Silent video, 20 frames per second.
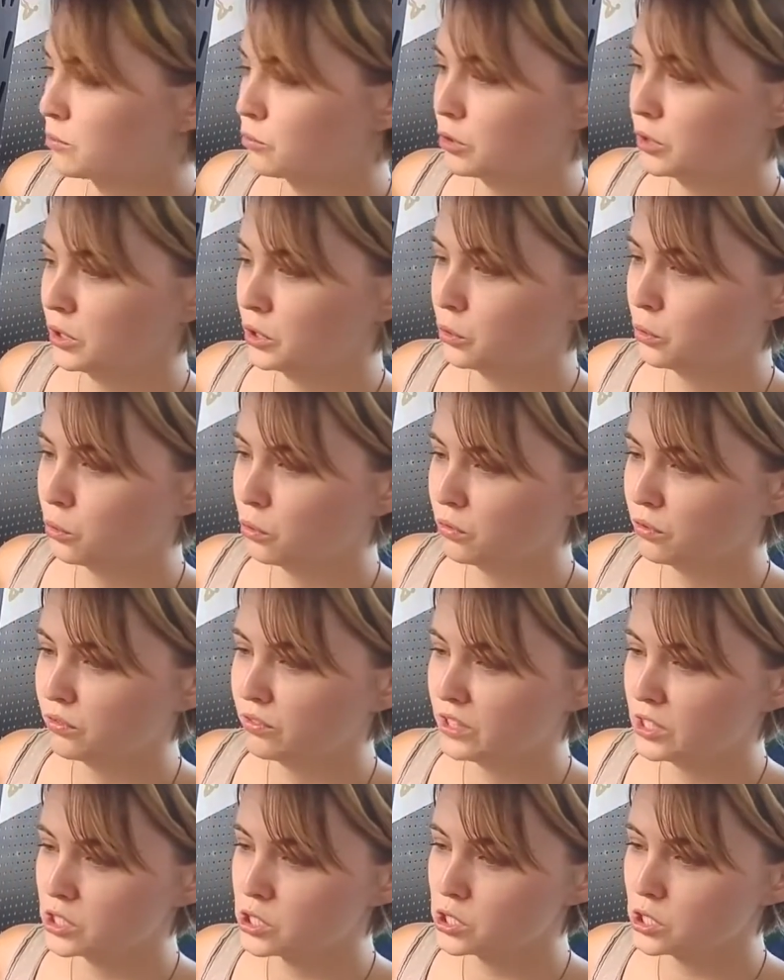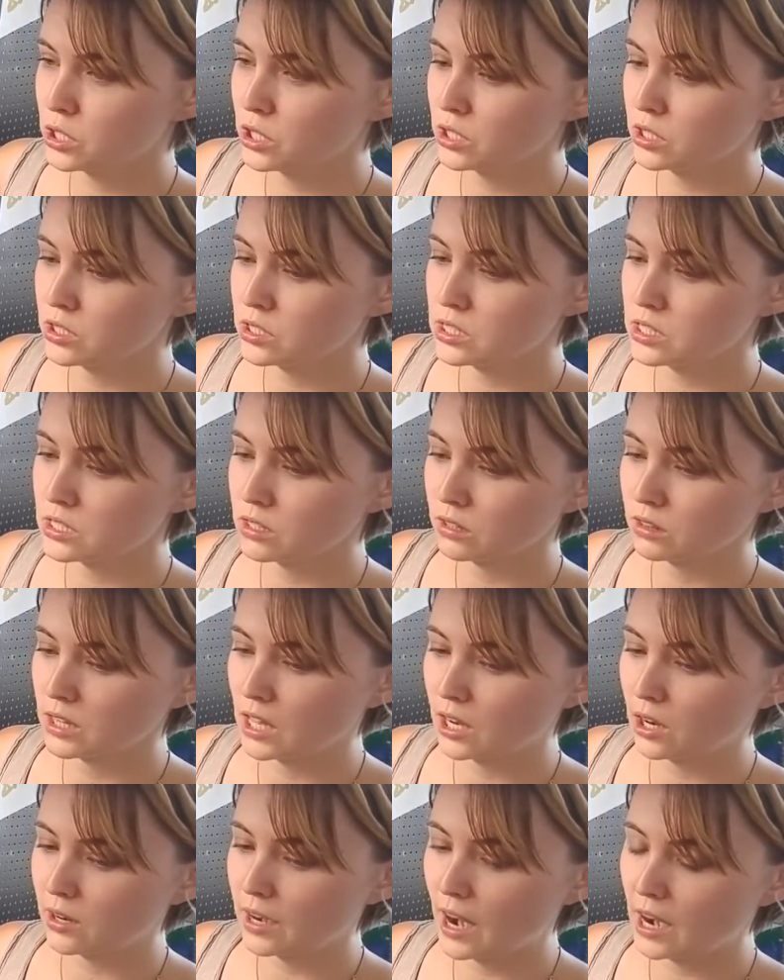some really cool features
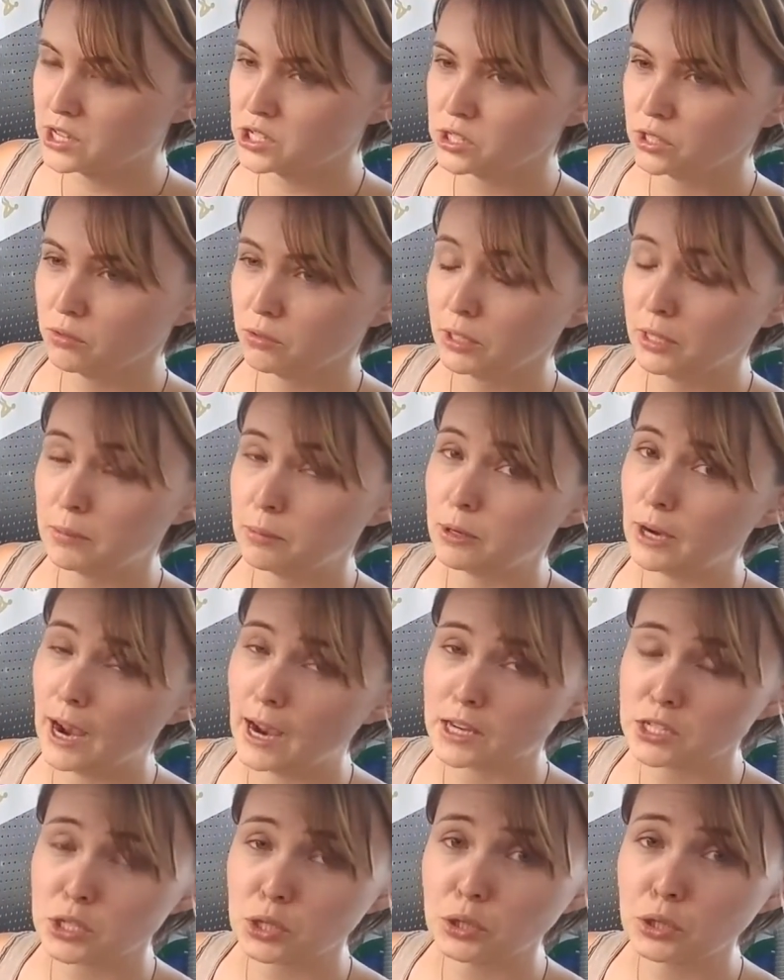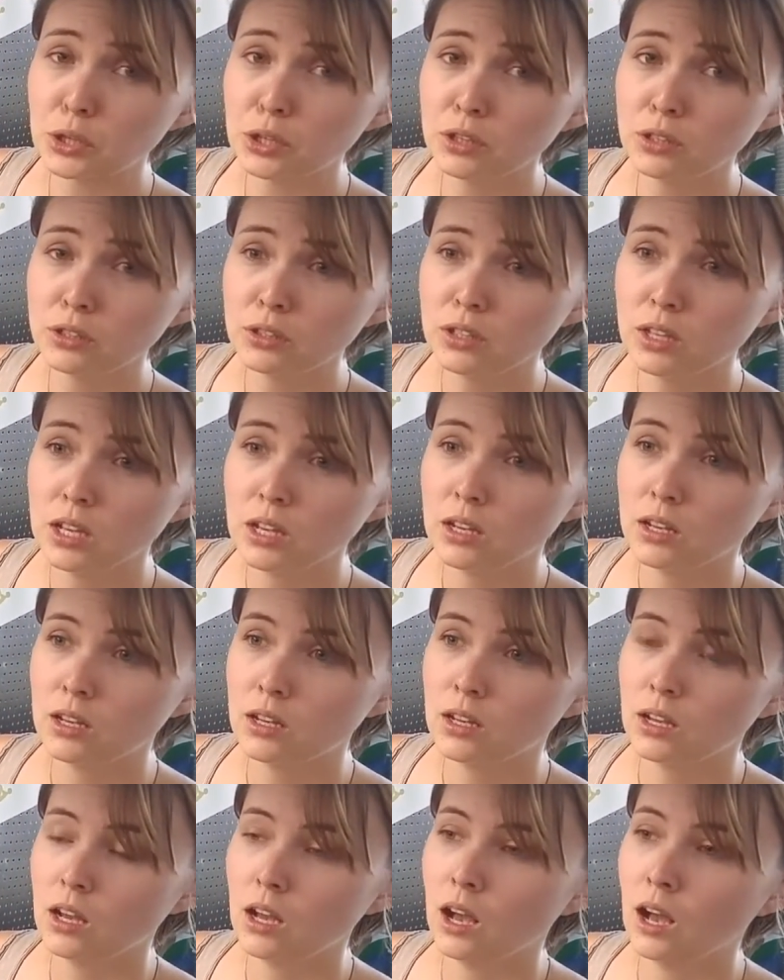that are actually really practical
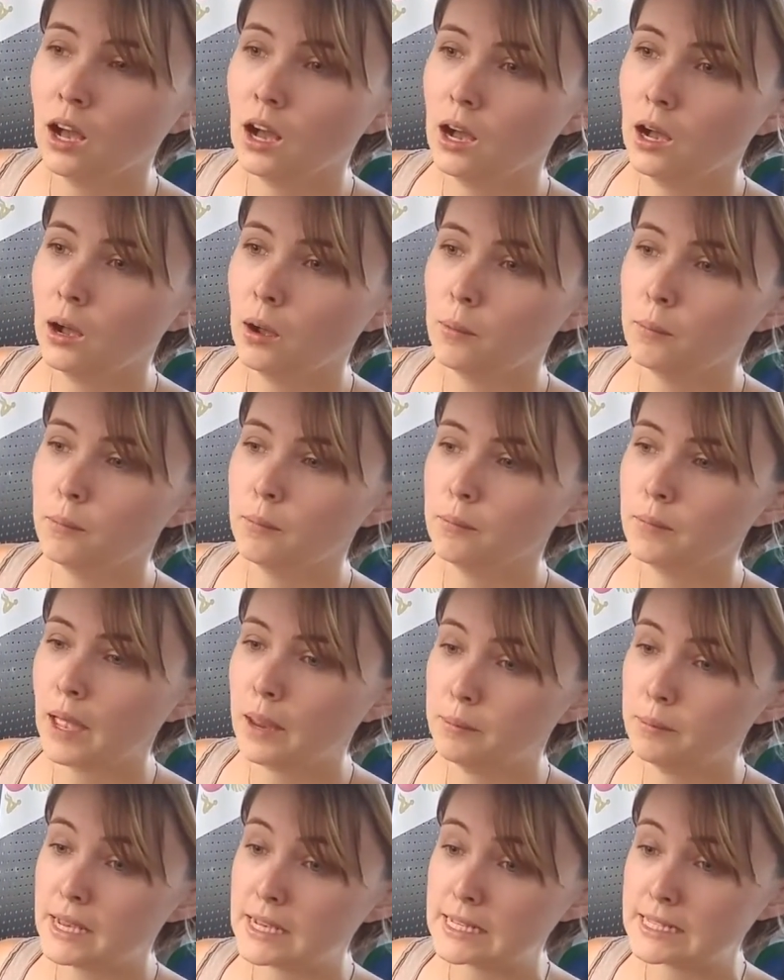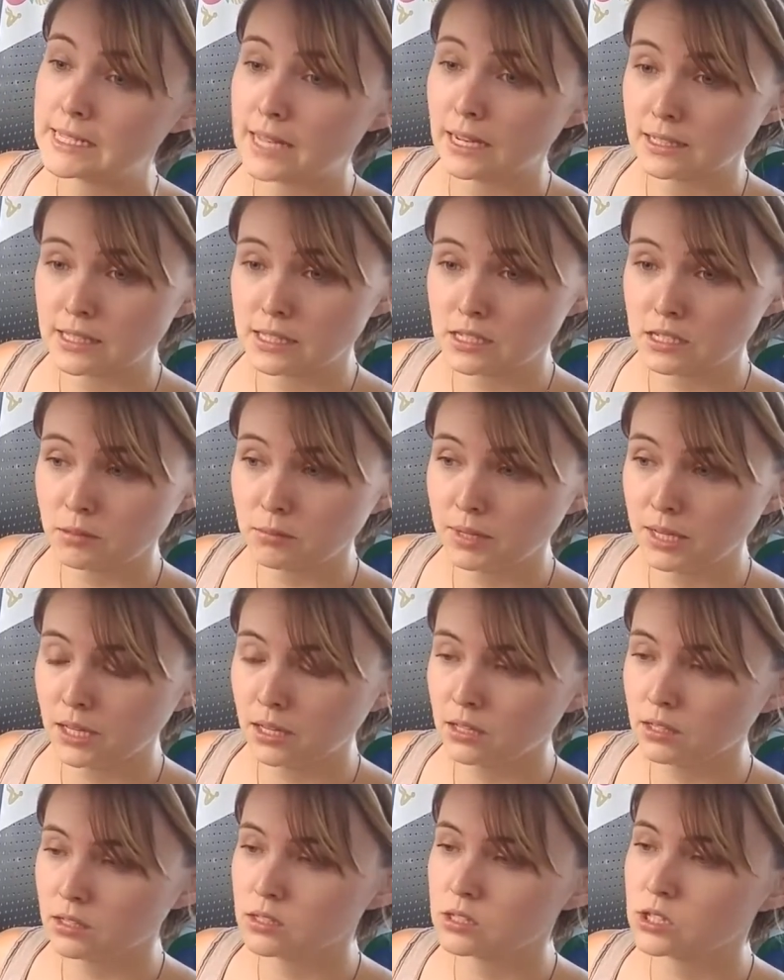and make sense to me,
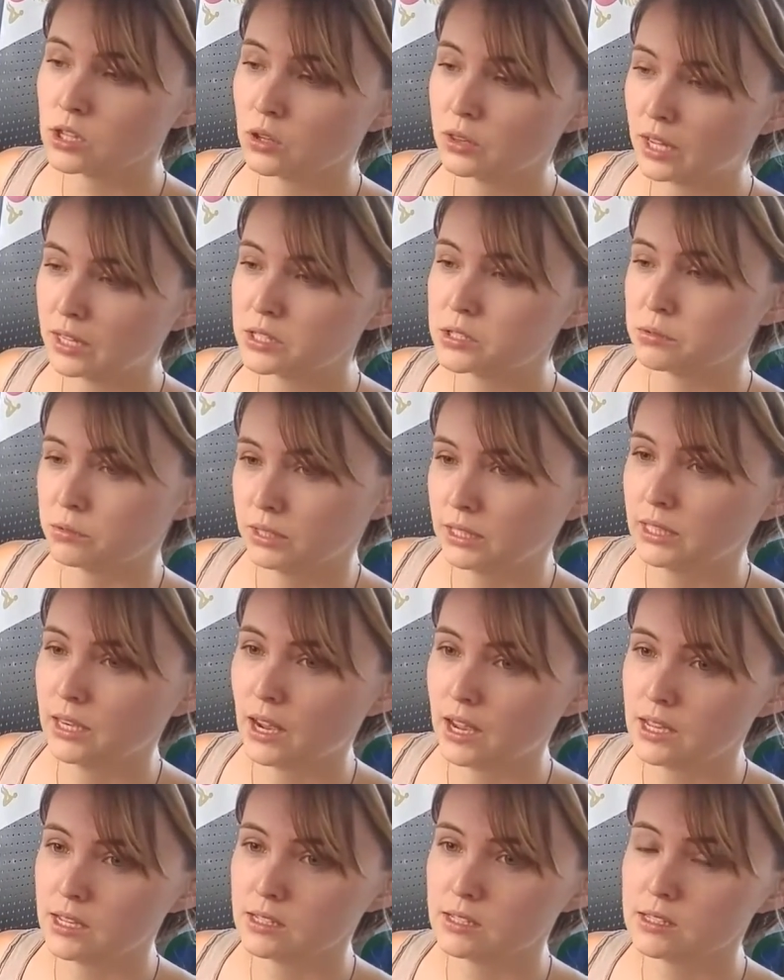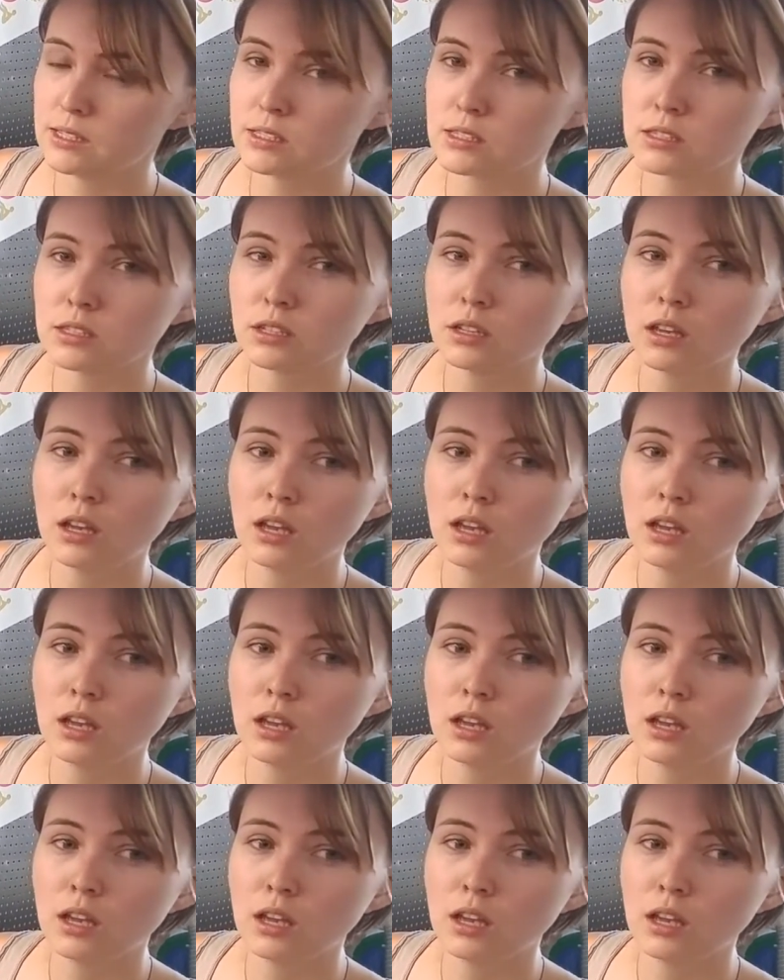so that's really nice.